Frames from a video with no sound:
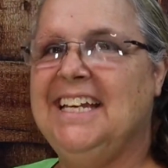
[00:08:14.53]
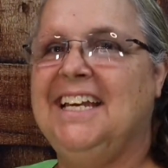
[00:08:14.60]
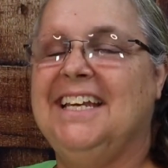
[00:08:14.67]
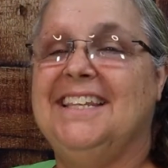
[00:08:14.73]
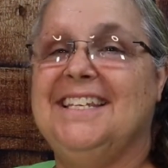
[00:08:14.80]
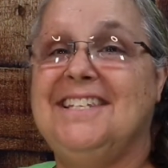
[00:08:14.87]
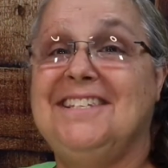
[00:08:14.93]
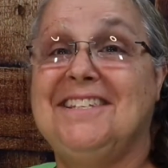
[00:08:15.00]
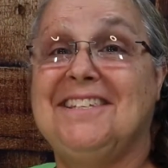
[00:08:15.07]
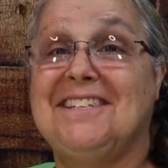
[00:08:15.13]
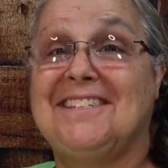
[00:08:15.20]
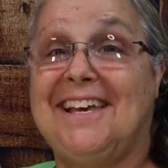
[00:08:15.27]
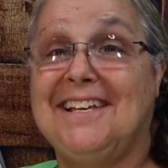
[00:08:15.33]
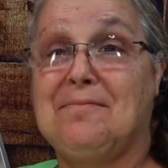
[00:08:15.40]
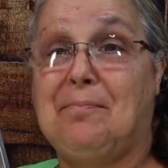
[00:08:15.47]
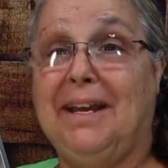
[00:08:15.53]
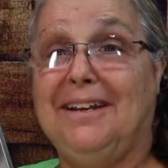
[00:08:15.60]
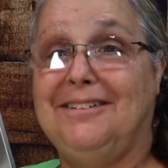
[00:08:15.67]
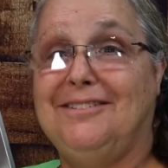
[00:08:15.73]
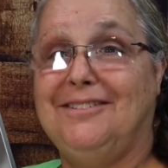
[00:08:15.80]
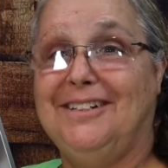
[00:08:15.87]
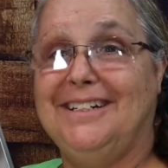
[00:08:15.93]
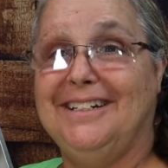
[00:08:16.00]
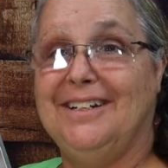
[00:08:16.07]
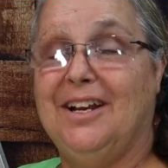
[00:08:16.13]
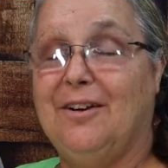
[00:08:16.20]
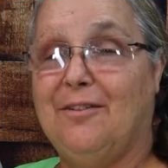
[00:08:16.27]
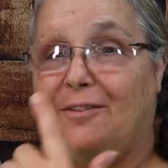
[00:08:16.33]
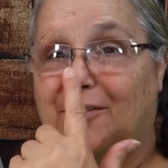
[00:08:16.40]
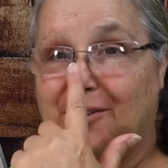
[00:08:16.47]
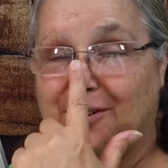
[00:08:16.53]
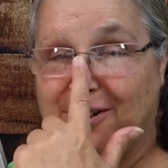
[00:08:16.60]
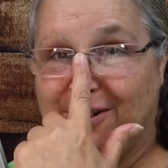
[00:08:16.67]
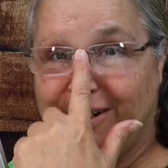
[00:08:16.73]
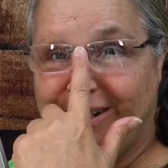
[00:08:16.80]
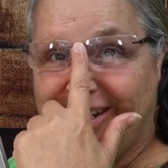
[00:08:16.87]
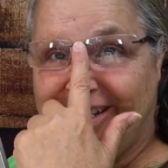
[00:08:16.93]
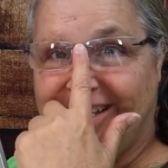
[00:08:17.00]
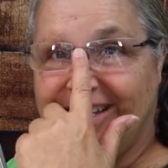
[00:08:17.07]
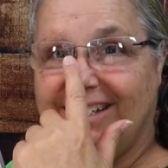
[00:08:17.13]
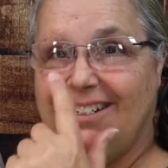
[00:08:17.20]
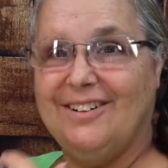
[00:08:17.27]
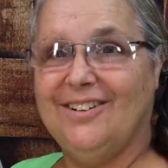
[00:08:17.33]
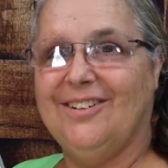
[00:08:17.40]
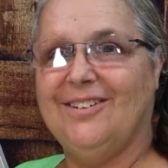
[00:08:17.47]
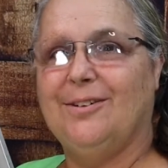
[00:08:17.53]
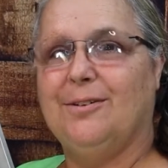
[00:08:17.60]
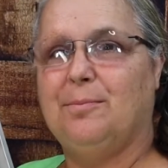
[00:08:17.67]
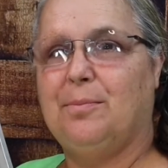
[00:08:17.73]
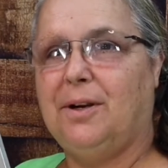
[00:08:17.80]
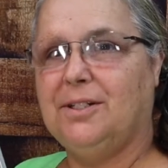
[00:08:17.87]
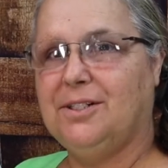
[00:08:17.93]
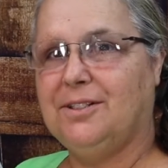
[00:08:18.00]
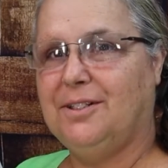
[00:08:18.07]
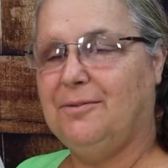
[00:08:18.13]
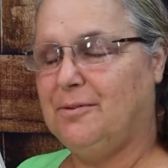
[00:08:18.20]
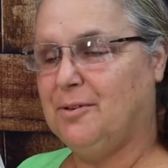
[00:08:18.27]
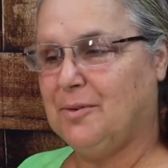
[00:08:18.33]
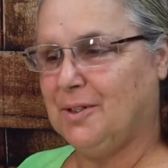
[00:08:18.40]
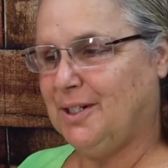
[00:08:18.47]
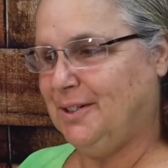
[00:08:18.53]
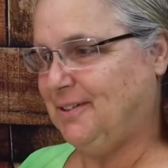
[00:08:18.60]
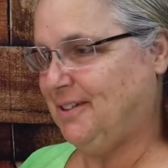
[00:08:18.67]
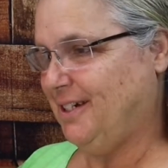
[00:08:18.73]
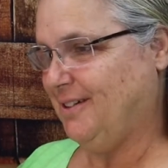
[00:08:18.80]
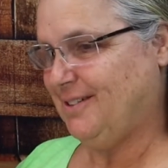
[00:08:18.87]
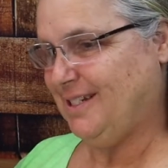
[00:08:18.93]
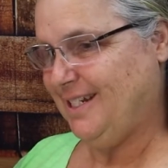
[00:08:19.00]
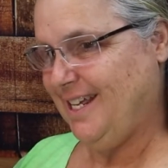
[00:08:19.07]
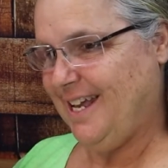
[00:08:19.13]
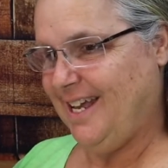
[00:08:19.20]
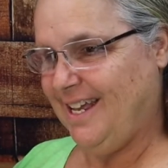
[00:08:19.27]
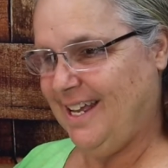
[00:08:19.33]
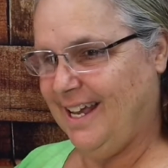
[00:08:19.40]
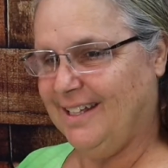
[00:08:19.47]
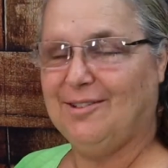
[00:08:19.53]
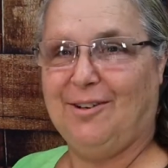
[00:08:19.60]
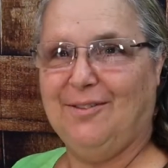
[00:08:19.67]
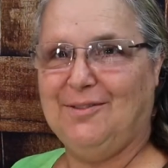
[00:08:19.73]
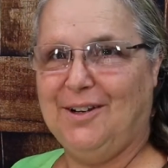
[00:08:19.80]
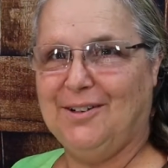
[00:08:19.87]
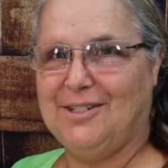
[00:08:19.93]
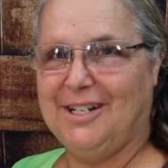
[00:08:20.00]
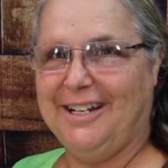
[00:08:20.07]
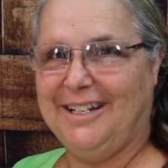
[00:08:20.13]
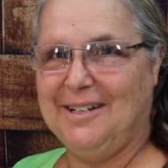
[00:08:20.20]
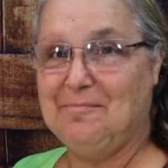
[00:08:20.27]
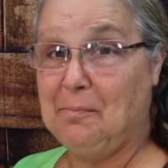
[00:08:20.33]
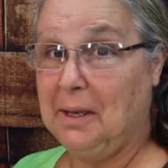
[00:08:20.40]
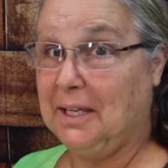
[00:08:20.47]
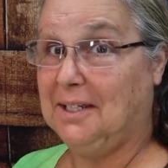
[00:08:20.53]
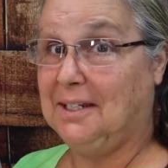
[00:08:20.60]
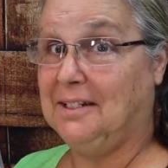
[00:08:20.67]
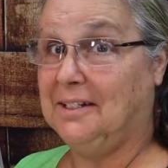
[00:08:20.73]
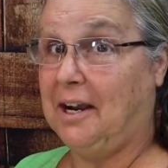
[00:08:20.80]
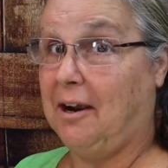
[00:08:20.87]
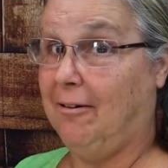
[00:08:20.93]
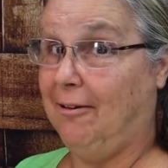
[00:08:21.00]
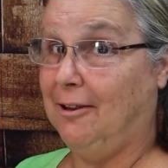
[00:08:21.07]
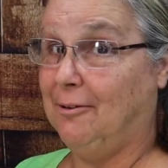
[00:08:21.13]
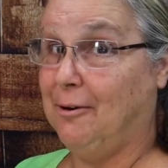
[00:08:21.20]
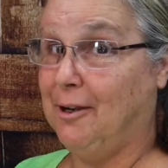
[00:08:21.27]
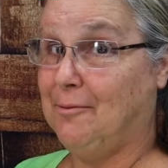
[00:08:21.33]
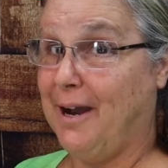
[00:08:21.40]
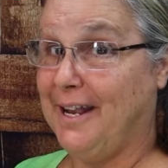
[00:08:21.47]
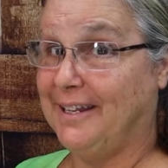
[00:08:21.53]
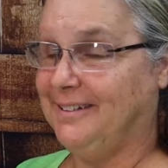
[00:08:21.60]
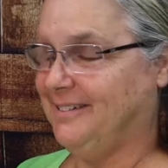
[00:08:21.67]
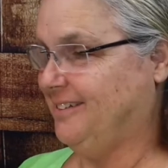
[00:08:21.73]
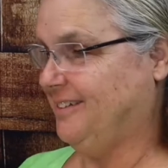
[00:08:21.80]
This is the size pan you need for your project that we're working on here today at the Crafty Art Shack and making our Little Red Wagon.